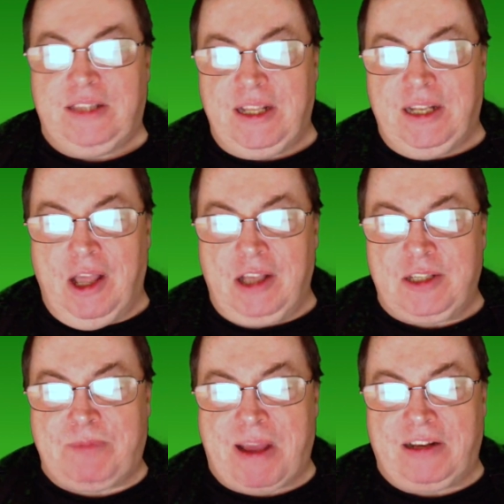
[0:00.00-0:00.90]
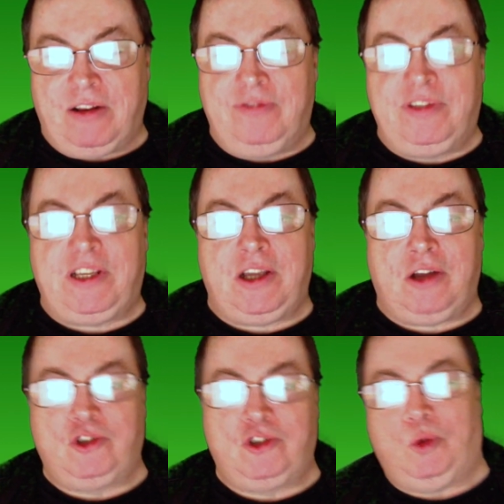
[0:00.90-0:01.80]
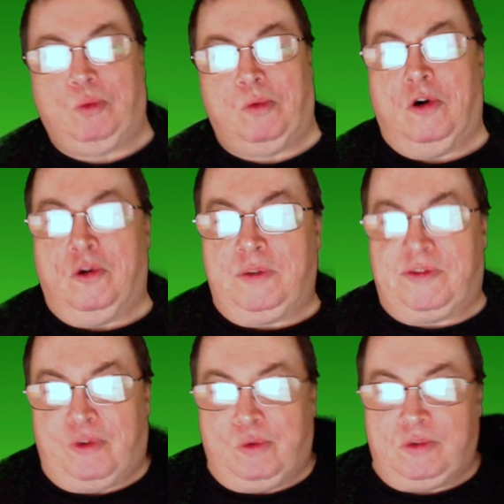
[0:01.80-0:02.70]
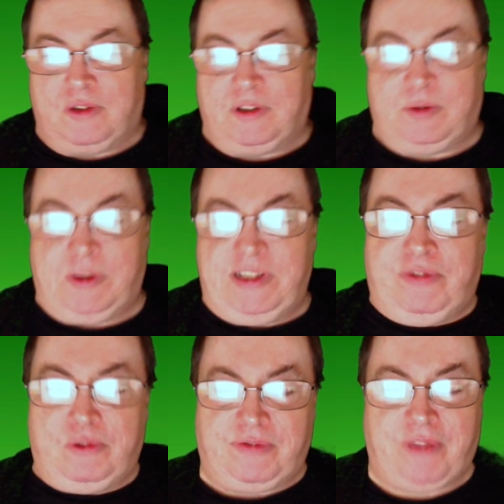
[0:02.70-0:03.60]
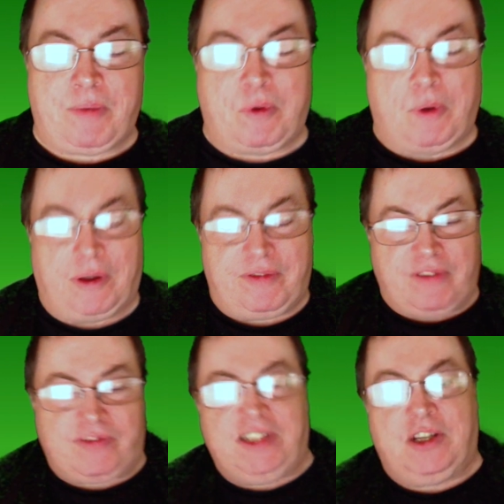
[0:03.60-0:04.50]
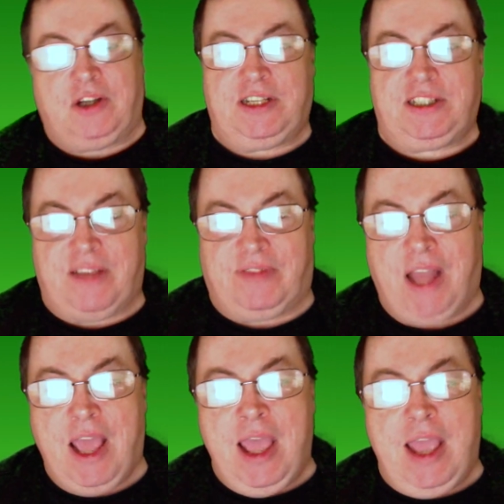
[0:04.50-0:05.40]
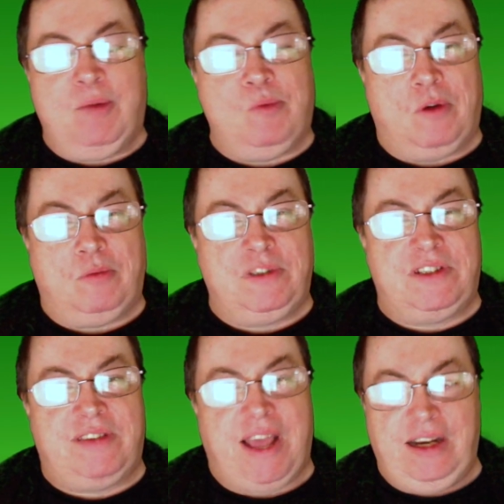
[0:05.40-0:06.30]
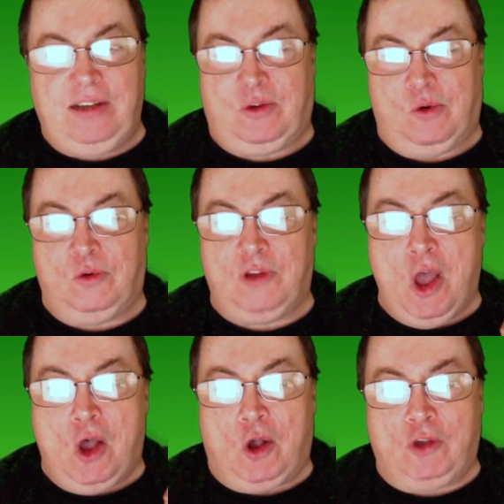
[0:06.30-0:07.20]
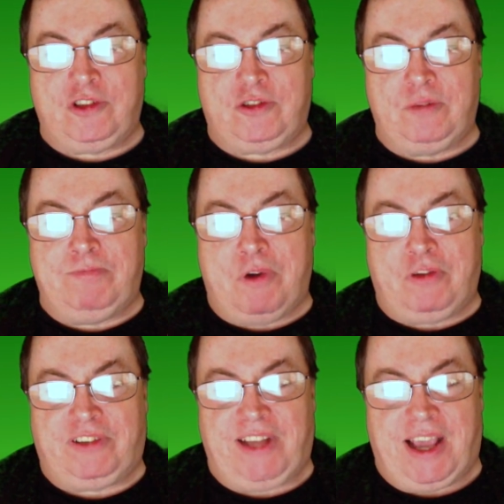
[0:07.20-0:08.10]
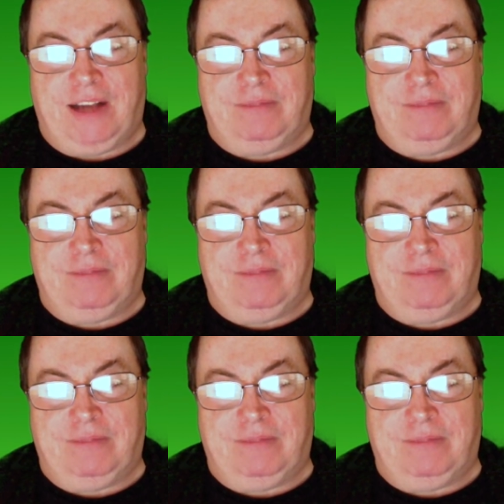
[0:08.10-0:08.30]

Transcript: The last battle of the Cudgel War was fought on the 24th of February 1597 in what was then called Ostrobothnia.